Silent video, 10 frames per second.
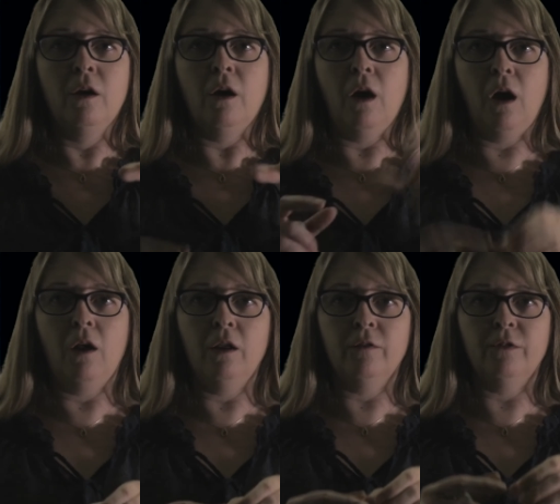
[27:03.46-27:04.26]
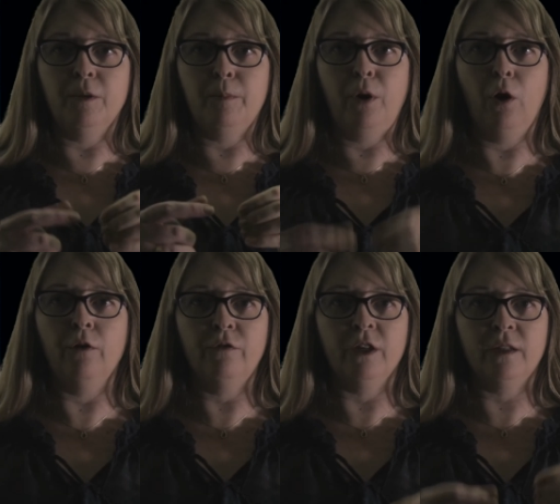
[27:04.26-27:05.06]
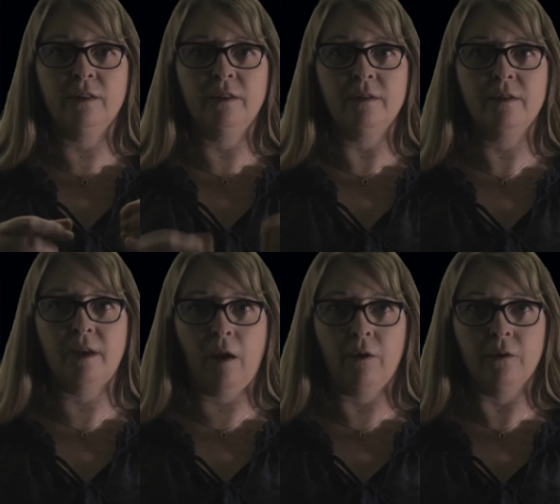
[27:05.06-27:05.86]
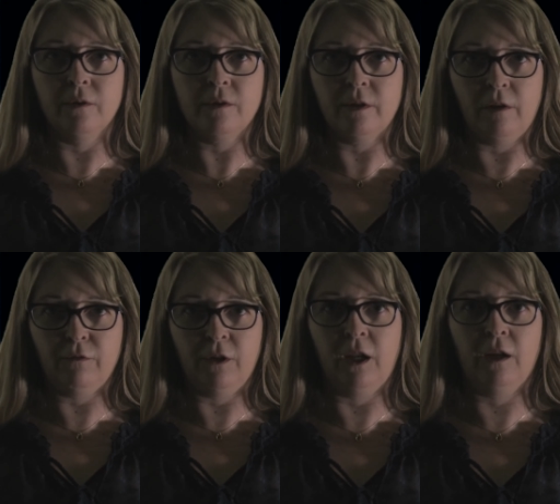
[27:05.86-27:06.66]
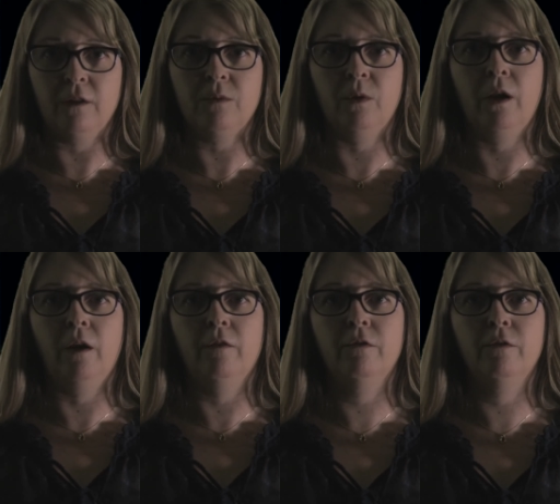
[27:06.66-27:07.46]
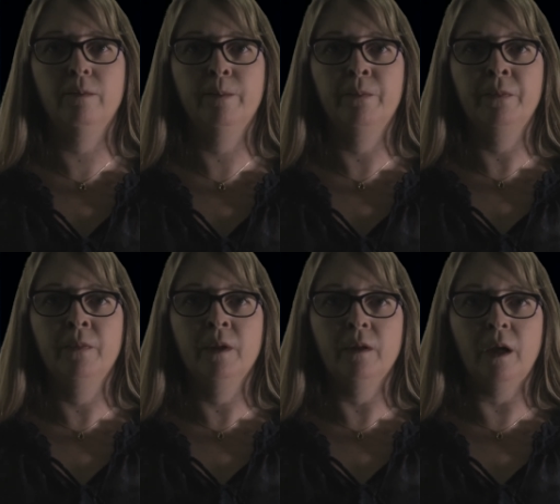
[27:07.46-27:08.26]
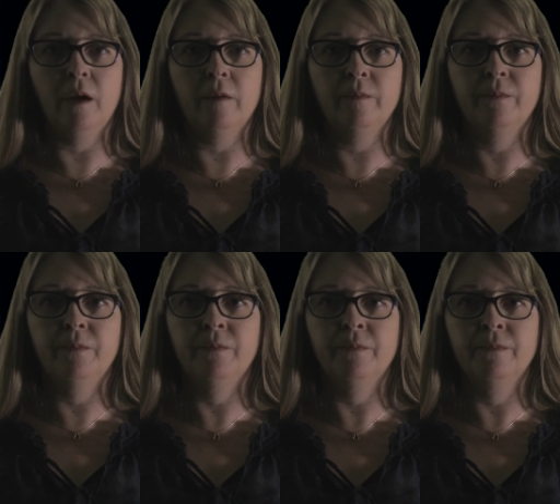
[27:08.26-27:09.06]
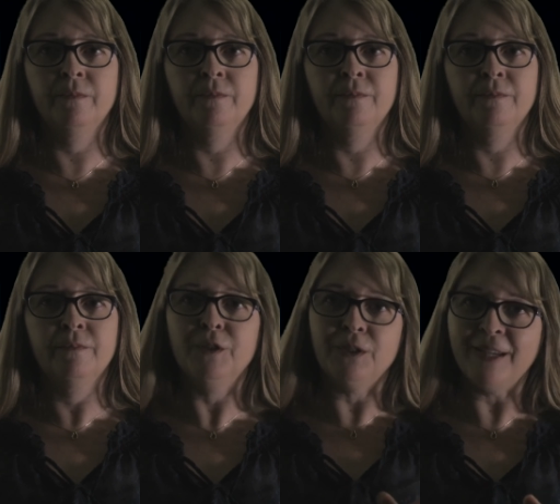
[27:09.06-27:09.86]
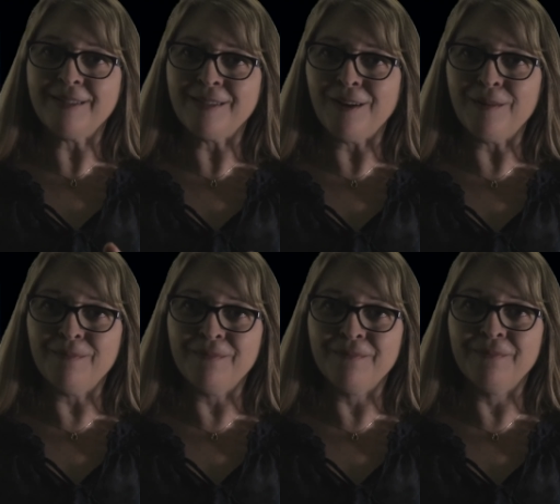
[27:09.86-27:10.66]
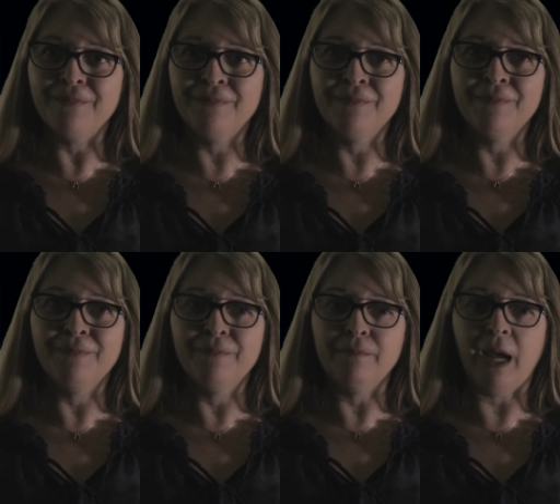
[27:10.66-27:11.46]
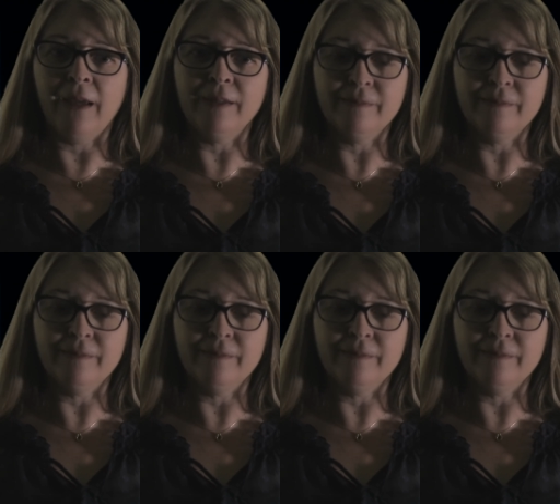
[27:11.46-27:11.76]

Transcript: all of the perfect sounds that phonetics would have. Yeah? Till next time. Bye.